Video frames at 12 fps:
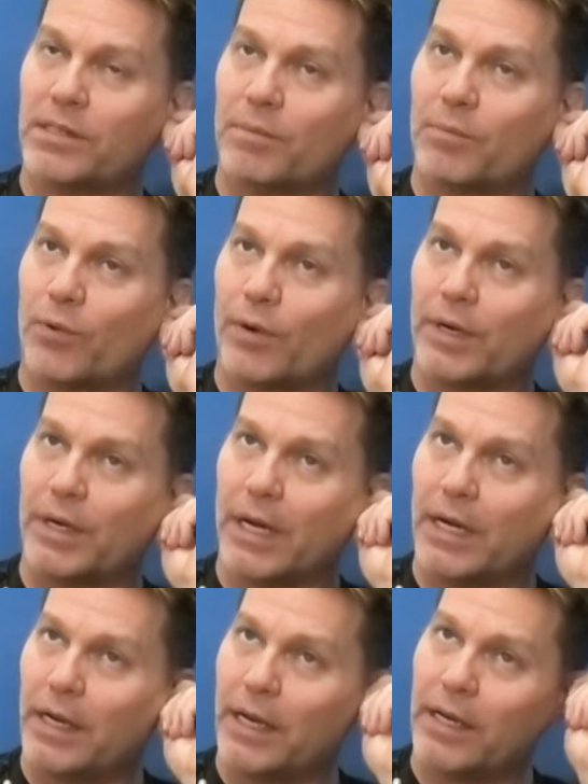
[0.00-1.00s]
important,
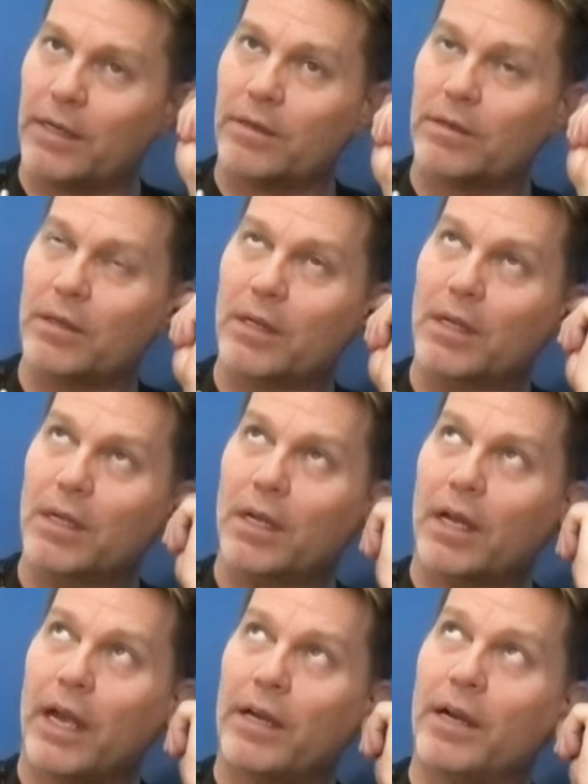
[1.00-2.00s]

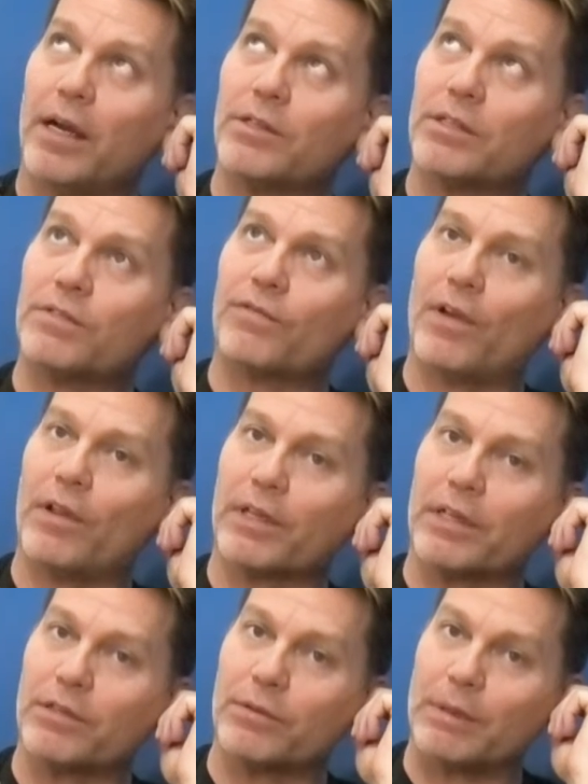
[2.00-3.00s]
and not just
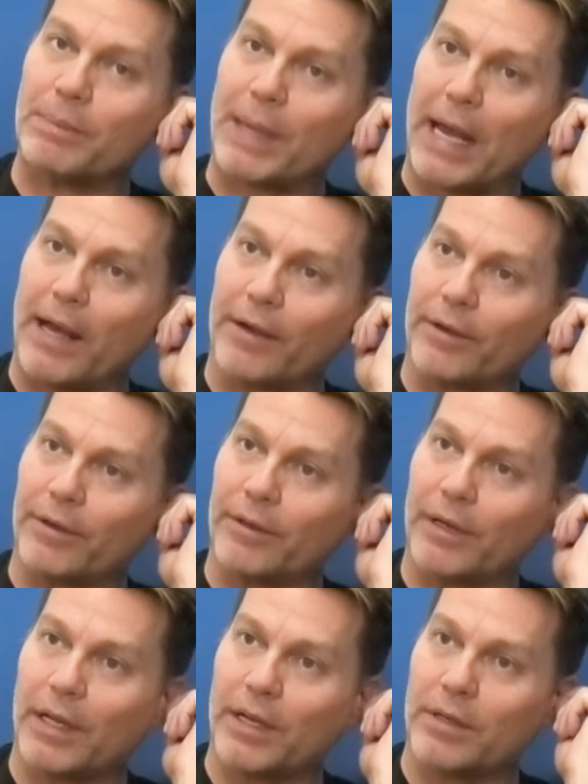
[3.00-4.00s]
falling into a
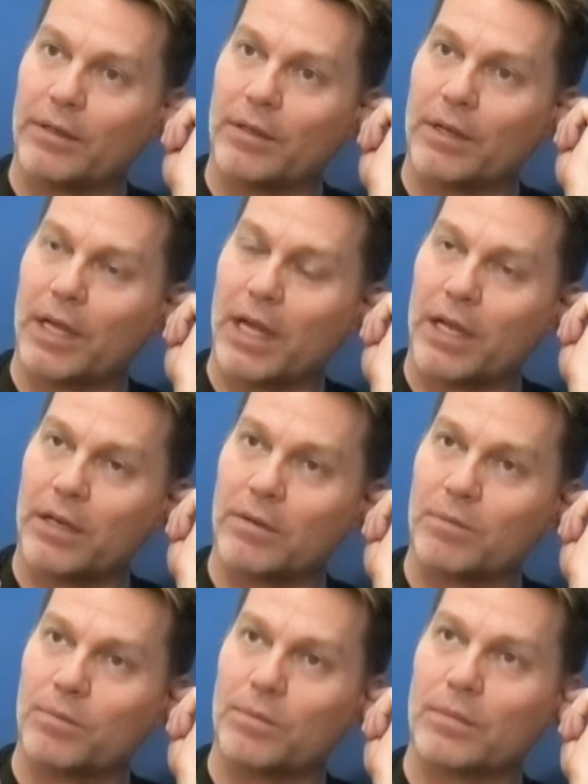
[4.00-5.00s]
pattern
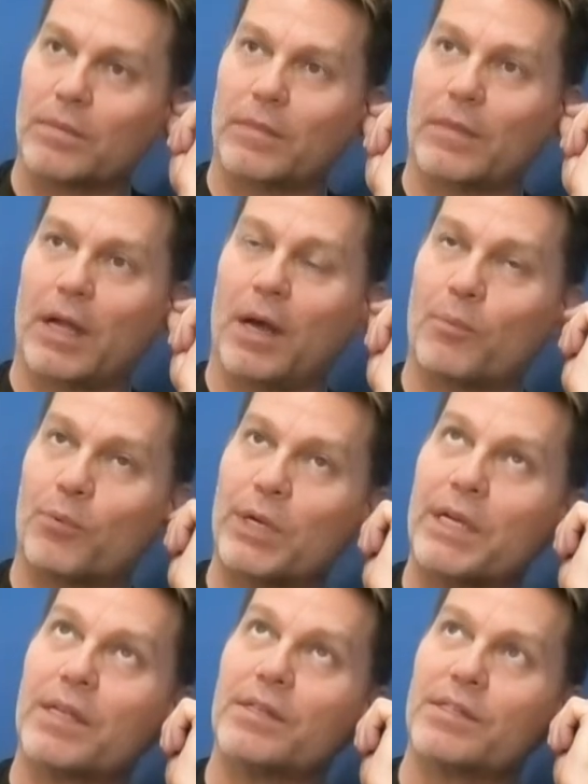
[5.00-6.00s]
and a
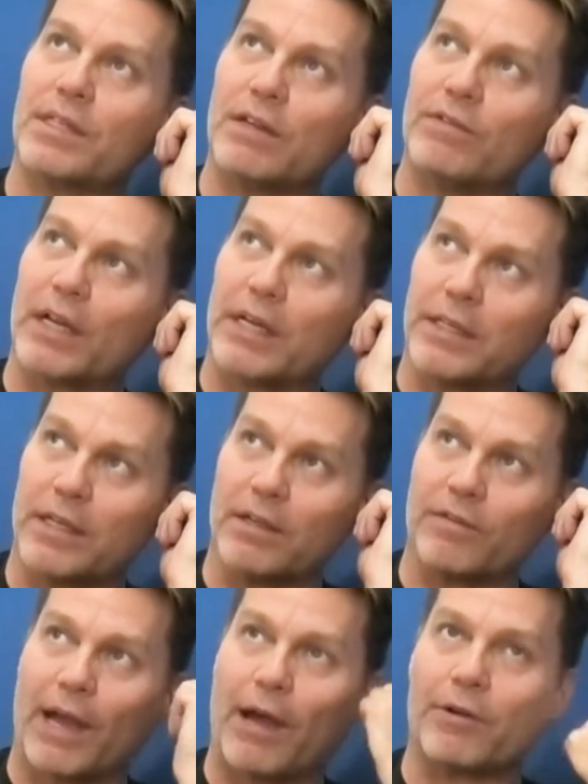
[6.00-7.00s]
preconceived idea
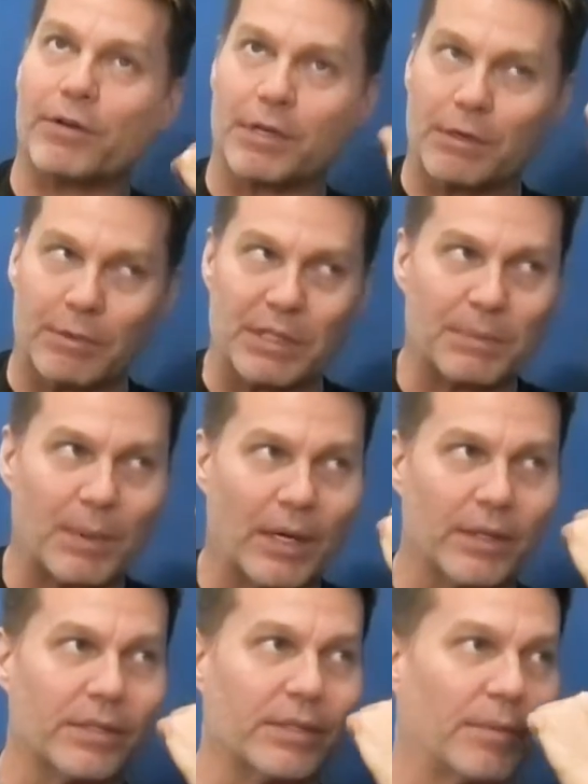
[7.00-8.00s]
of how you're going to
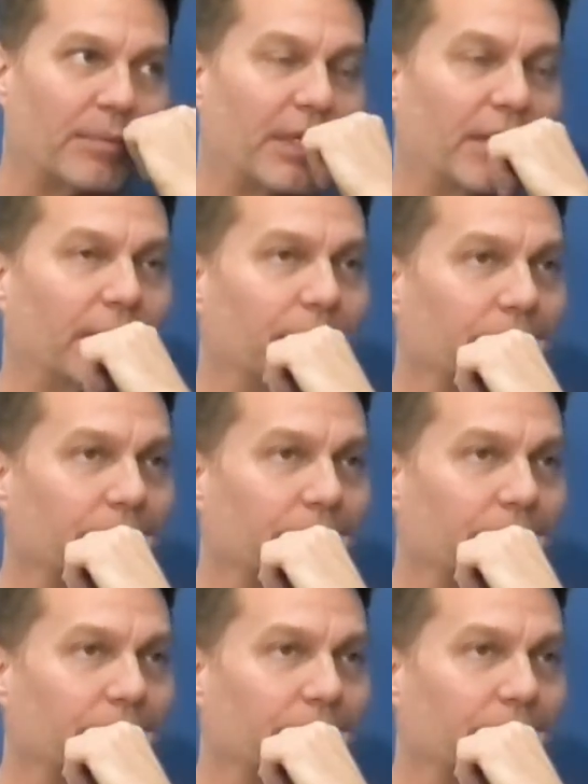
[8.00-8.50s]
respond to something.